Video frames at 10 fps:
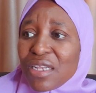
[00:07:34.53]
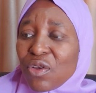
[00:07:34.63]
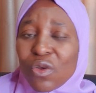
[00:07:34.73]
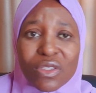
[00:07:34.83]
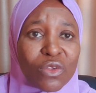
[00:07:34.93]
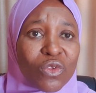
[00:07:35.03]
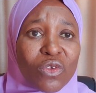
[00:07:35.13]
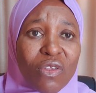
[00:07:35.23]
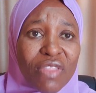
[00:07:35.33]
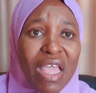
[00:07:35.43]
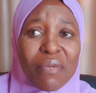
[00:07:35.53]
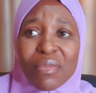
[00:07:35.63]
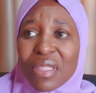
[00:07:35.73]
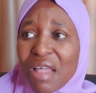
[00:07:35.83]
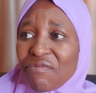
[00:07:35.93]
those of
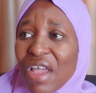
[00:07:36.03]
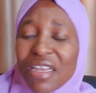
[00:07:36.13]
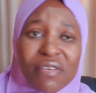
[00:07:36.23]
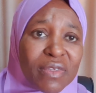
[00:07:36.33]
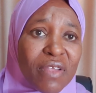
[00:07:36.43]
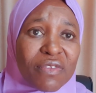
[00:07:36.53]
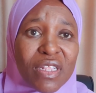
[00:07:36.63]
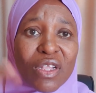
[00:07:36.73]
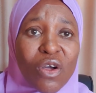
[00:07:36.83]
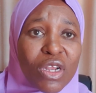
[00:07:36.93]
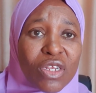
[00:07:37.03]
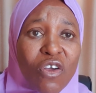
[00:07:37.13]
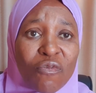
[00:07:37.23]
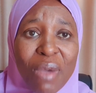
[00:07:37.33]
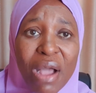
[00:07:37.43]
them that find themselves in the
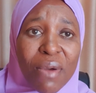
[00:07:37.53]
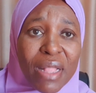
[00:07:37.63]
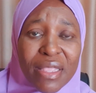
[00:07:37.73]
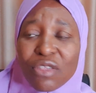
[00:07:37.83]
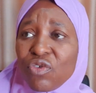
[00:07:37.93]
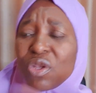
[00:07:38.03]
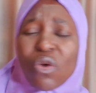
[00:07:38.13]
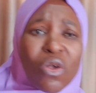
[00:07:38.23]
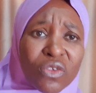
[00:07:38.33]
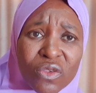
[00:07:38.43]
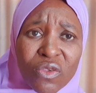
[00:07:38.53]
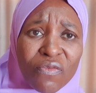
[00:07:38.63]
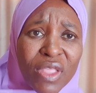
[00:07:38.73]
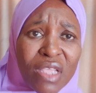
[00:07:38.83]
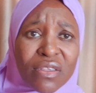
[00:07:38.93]
corridor of power, they're doing all sorts
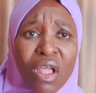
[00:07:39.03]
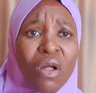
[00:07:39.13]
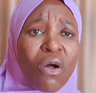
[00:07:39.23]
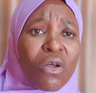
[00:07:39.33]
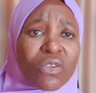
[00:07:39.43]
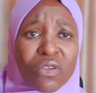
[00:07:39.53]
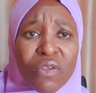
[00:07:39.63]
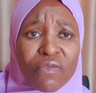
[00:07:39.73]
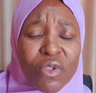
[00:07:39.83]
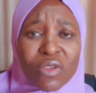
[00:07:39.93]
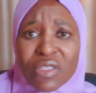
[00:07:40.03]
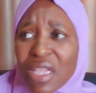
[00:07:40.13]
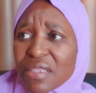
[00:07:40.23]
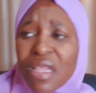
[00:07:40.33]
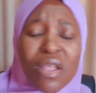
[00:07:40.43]
of things, all sorts of
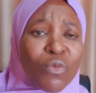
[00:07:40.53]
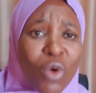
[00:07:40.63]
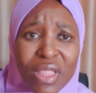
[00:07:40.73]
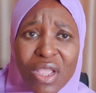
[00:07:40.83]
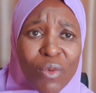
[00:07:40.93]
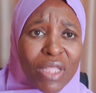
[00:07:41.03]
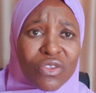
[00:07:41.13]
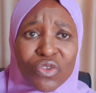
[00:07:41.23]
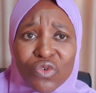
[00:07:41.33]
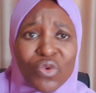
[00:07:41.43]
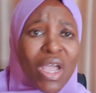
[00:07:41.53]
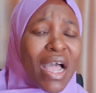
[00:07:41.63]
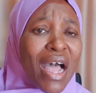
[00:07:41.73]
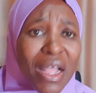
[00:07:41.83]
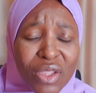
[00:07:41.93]
nonsense, what they want to do,
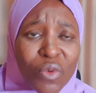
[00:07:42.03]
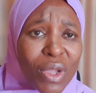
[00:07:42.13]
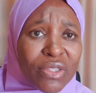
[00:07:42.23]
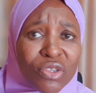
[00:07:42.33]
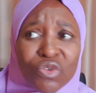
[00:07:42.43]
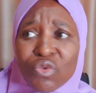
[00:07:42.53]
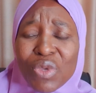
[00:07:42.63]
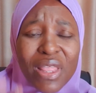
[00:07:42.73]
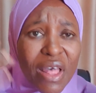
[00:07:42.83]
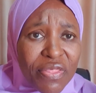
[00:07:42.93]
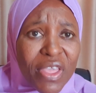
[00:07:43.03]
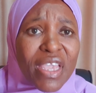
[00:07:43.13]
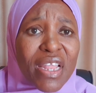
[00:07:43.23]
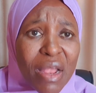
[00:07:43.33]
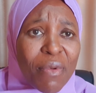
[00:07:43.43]
how they want to do, without
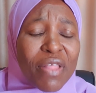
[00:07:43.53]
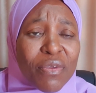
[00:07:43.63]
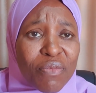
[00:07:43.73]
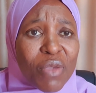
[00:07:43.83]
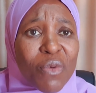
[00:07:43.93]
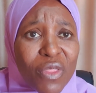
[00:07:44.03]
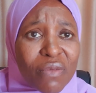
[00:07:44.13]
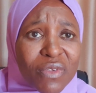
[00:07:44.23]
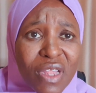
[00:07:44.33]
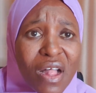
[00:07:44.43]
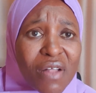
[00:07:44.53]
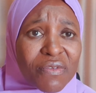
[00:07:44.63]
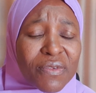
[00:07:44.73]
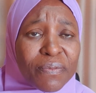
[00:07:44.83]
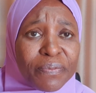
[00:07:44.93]
thinking about the people
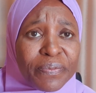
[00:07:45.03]
themselves.